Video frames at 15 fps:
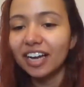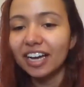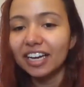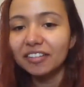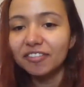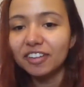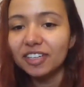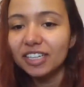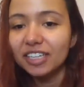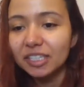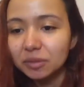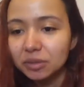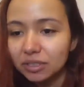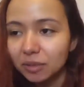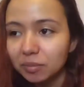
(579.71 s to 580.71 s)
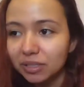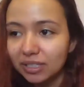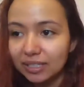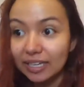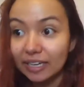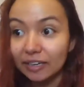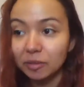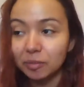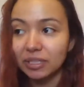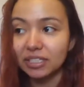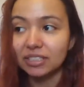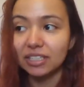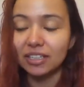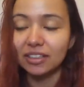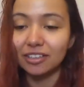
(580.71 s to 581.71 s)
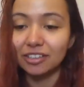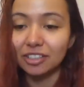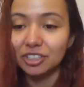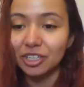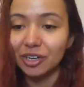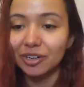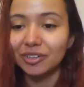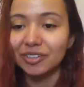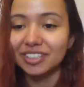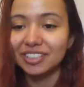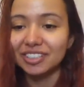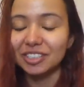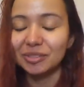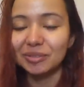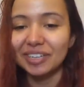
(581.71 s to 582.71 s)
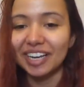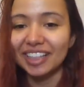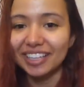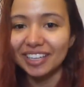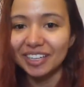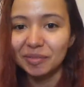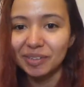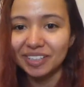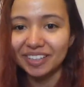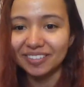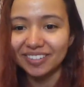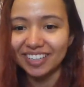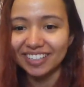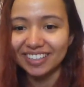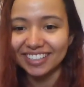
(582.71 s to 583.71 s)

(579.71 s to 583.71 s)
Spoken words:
I didn't feel like it was completely out of place in the show. It's just when I think about the fact that